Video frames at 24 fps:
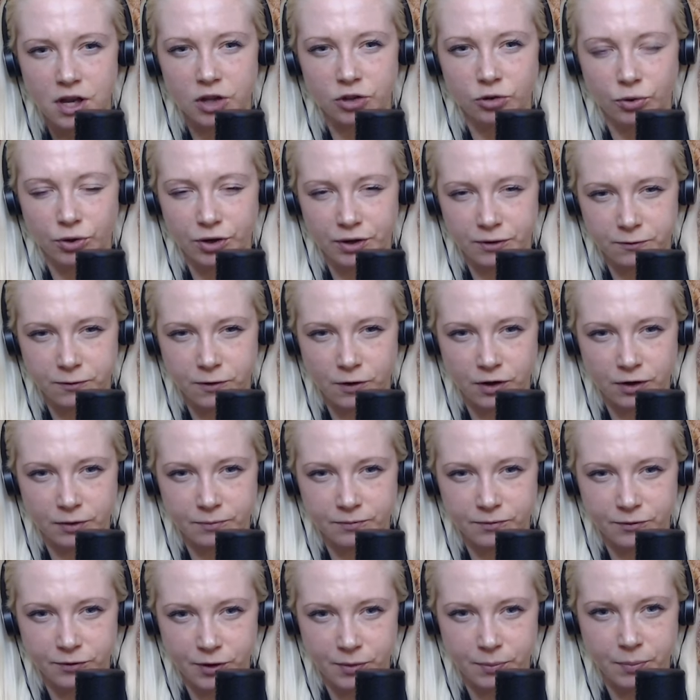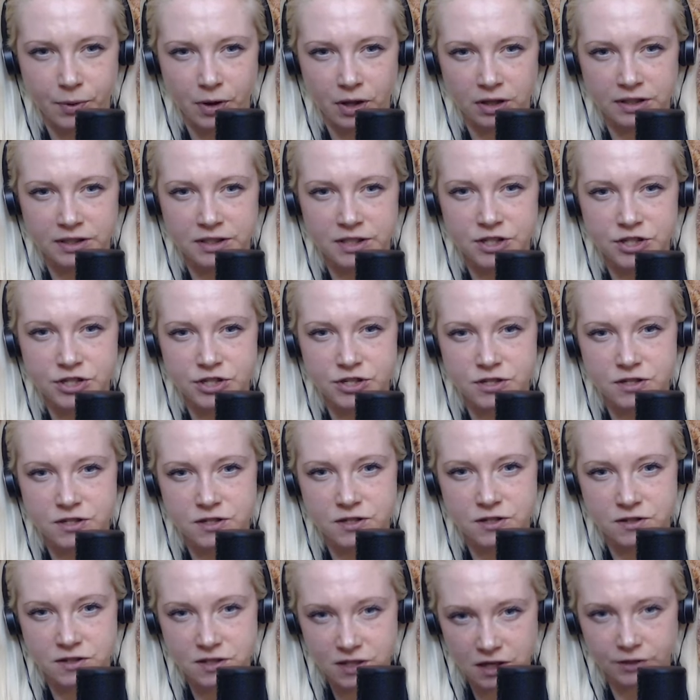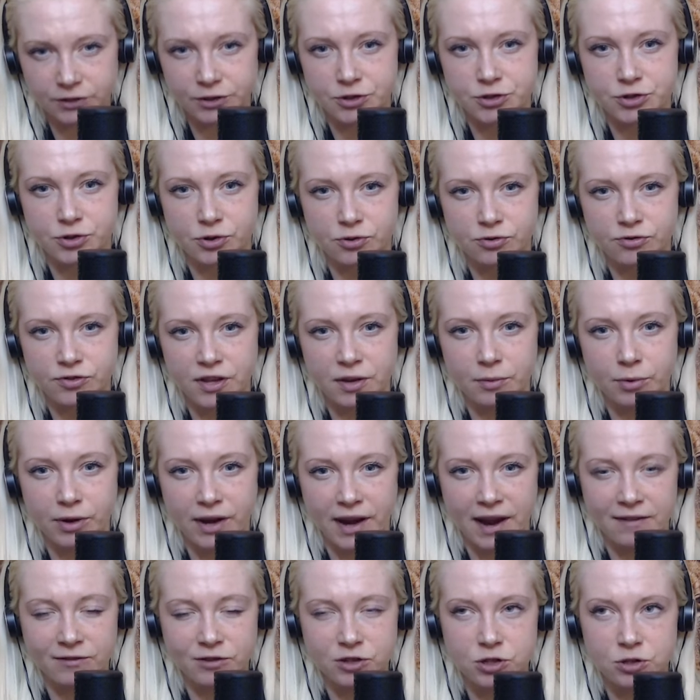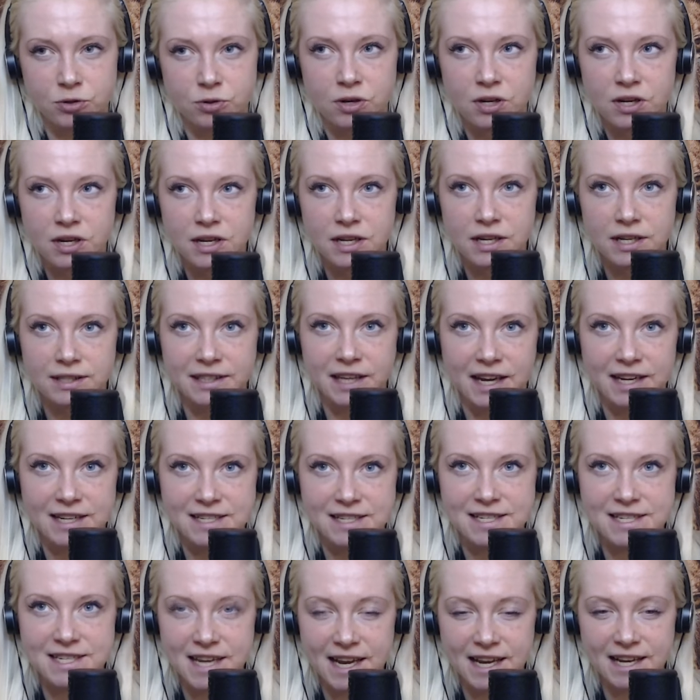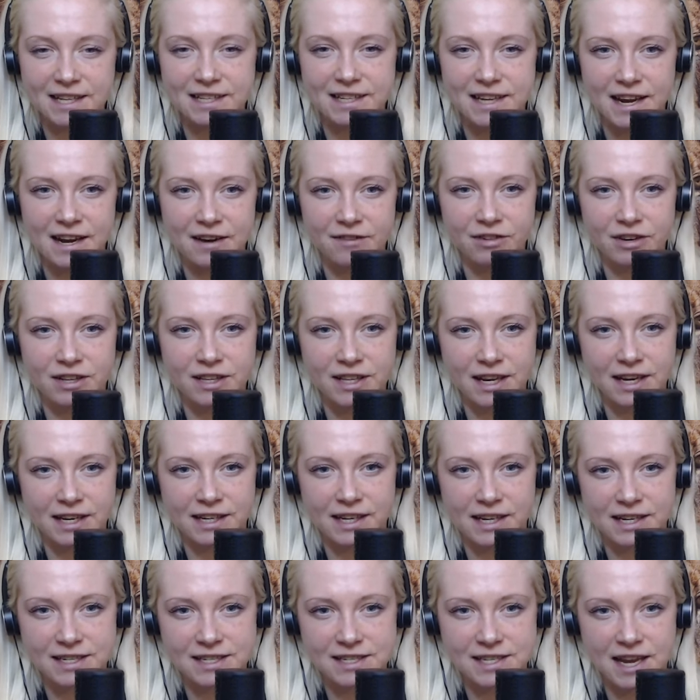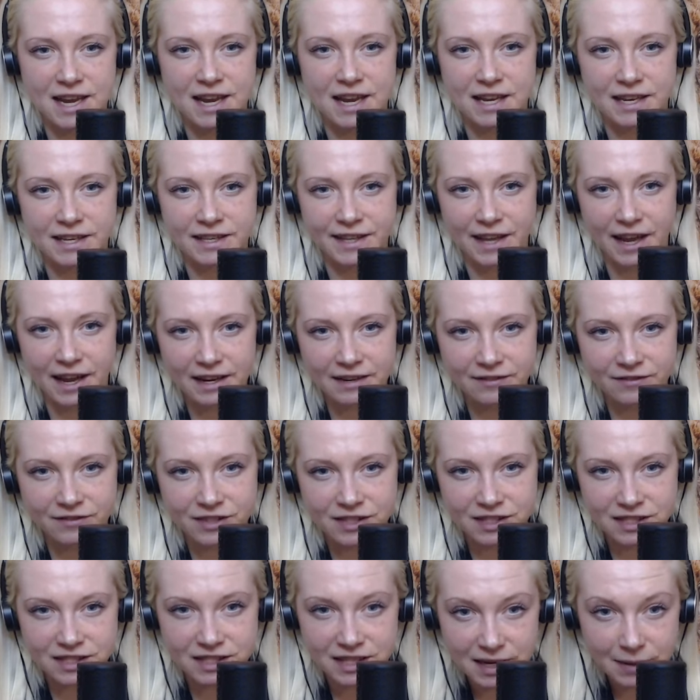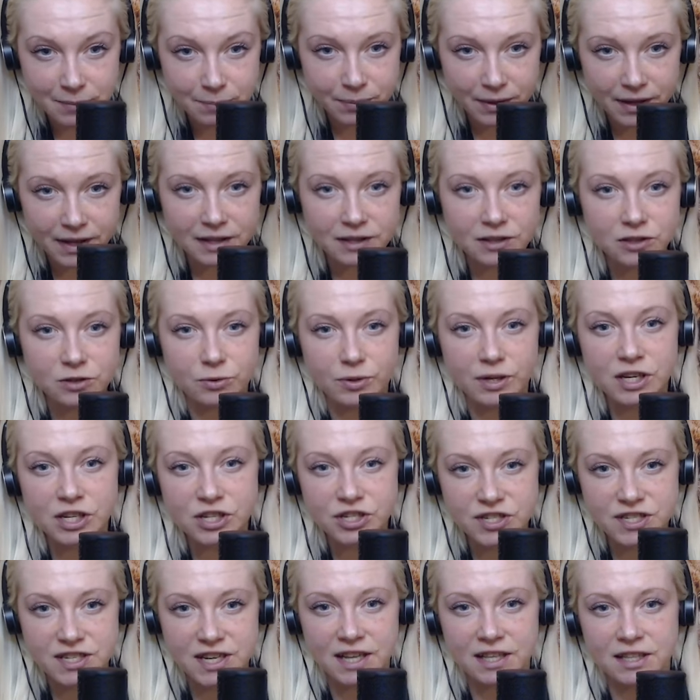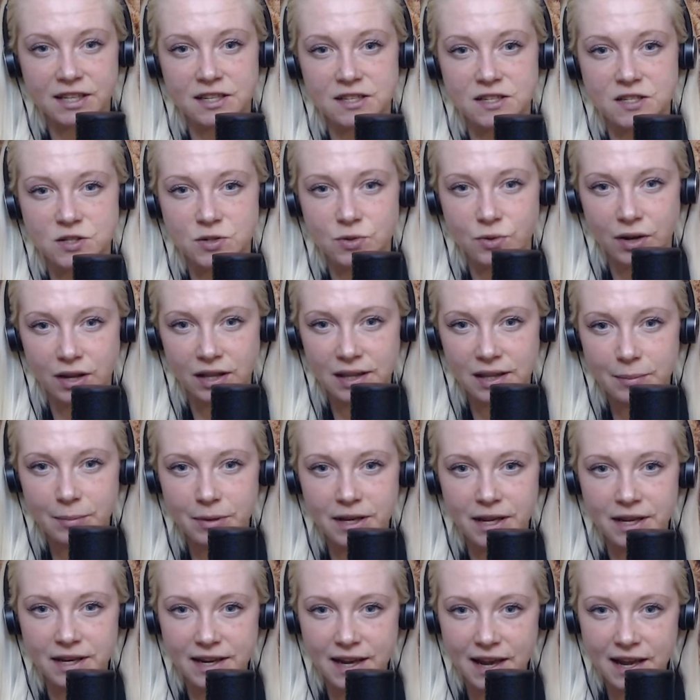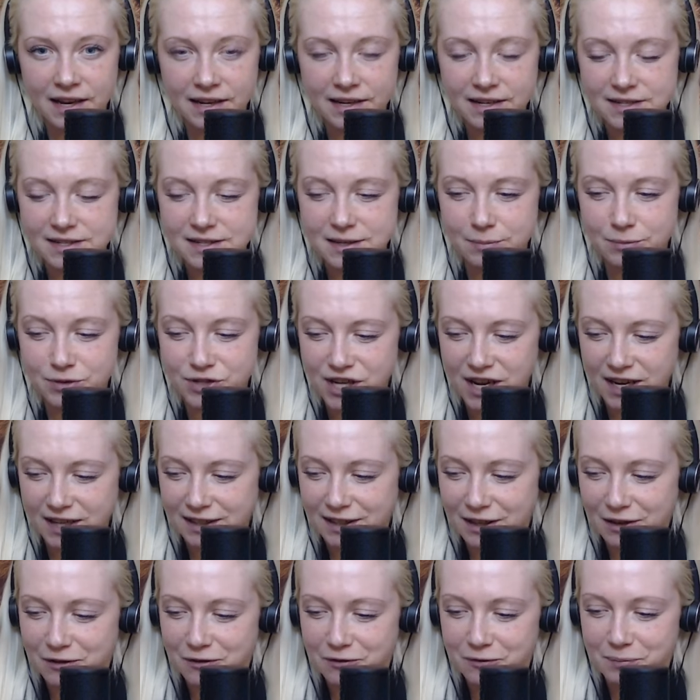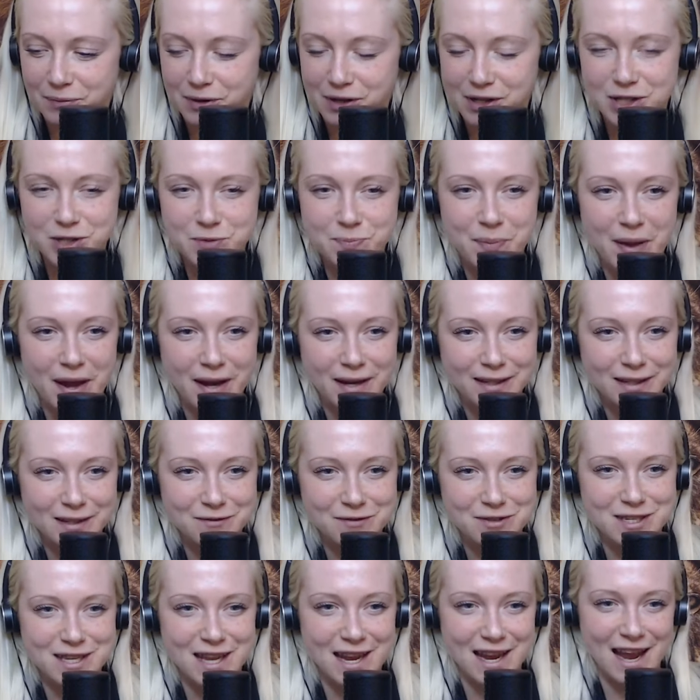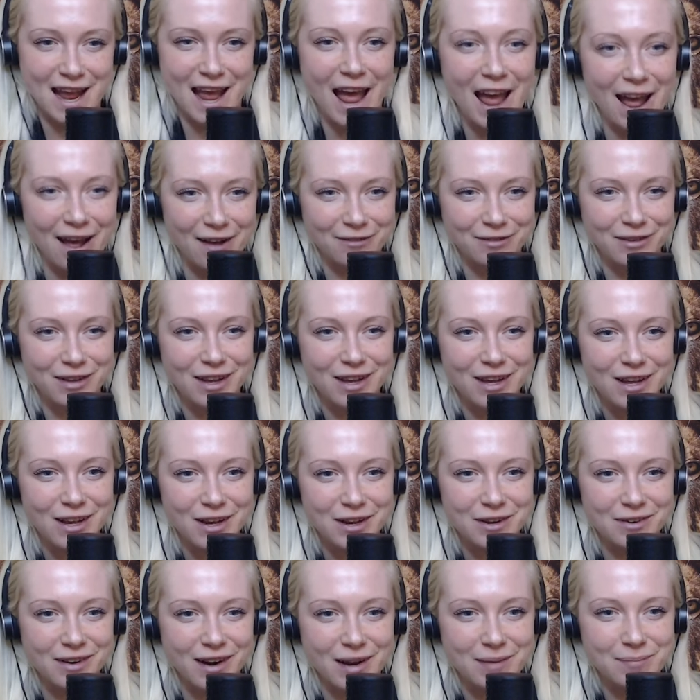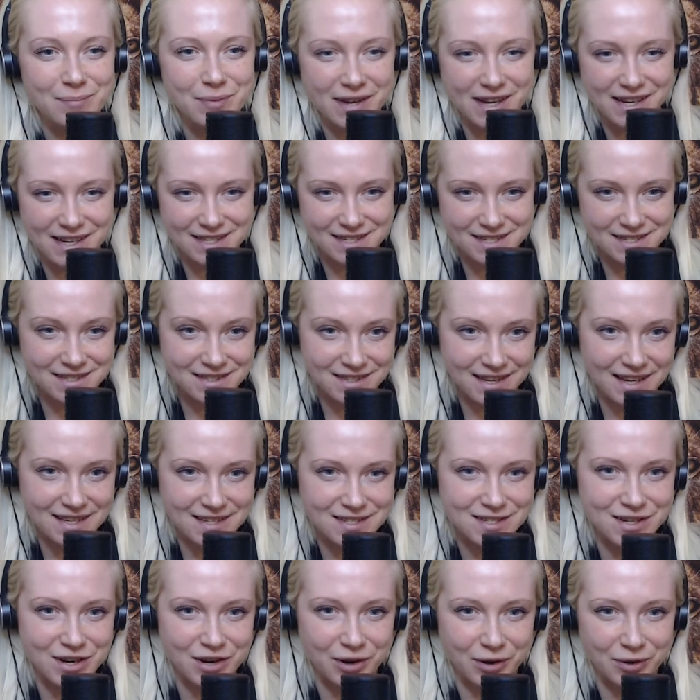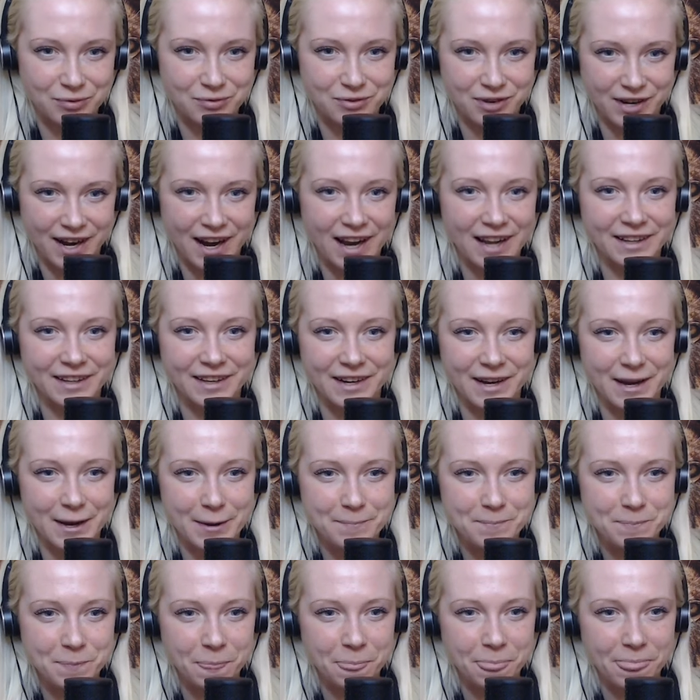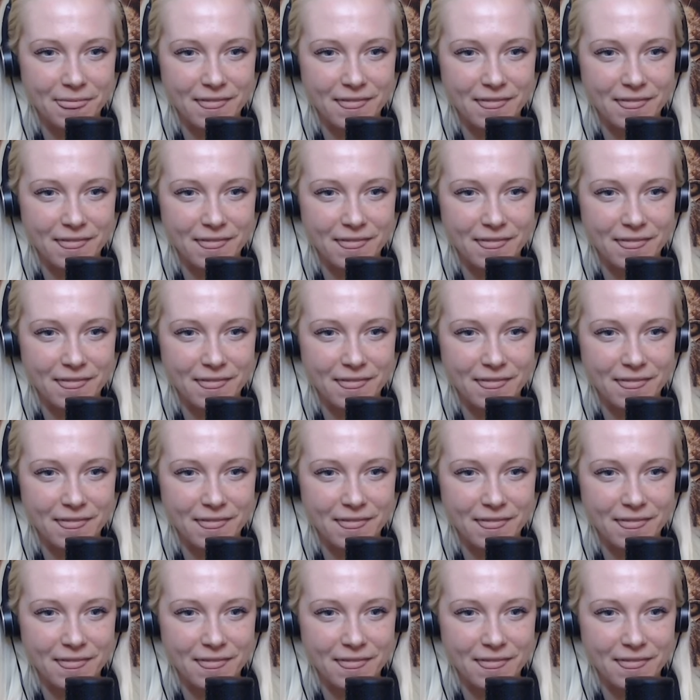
in order for for politicians to tell the truth they would have to dissect everything they say and dive deep into each sentence to eliminate any subjective perspectives they have right because that's their own reality